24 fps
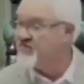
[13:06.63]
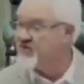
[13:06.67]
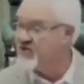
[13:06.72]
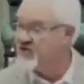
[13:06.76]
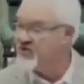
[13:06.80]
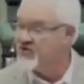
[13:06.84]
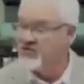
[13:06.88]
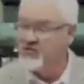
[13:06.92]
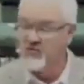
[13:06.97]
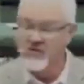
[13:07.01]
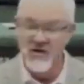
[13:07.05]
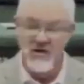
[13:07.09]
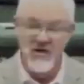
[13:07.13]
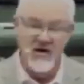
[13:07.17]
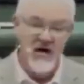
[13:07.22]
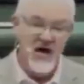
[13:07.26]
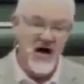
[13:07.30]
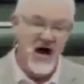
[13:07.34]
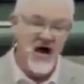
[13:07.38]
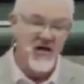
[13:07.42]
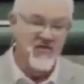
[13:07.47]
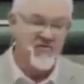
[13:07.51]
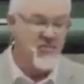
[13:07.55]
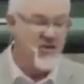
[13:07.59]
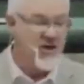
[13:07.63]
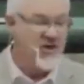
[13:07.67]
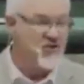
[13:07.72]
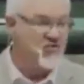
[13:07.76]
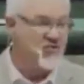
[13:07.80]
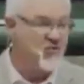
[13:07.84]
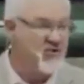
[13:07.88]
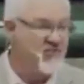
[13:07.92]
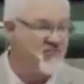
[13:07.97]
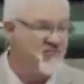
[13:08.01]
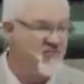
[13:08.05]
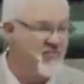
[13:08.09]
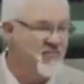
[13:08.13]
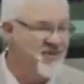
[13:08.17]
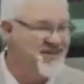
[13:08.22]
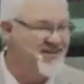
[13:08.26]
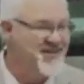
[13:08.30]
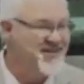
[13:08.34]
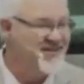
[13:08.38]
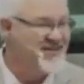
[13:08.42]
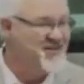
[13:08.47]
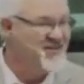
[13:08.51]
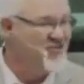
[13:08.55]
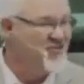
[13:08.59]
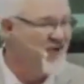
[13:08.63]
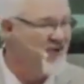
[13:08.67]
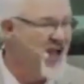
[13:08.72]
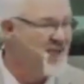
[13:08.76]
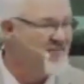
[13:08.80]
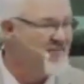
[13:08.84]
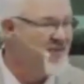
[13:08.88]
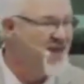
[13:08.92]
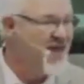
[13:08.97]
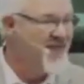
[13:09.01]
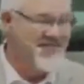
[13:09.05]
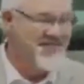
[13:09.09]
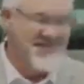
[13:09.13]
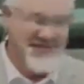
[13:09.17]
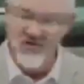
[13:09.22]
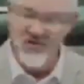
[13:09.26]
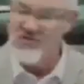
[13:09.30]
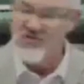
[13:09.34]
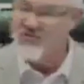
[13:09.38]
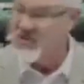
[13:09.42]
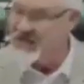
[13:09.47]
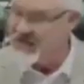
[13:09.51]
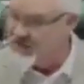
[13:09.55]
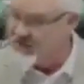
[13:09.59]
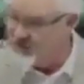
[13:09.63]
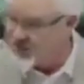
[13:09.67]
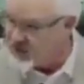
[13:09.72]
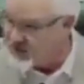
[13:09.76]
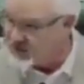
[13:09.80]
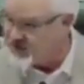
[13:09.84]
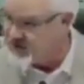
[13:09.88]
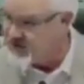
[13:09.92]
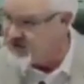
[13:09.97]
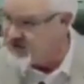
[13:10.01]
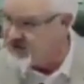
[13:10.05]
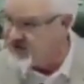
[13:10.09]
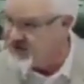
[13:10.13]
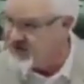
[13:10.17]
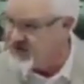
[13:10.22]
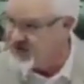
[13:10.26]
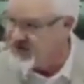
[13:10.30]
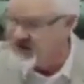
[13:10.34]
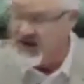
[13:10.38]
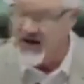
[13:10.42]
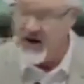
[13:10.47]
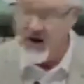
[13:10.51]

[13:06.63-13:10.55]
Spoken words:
view. The best way for me to describe that, these are liberals. They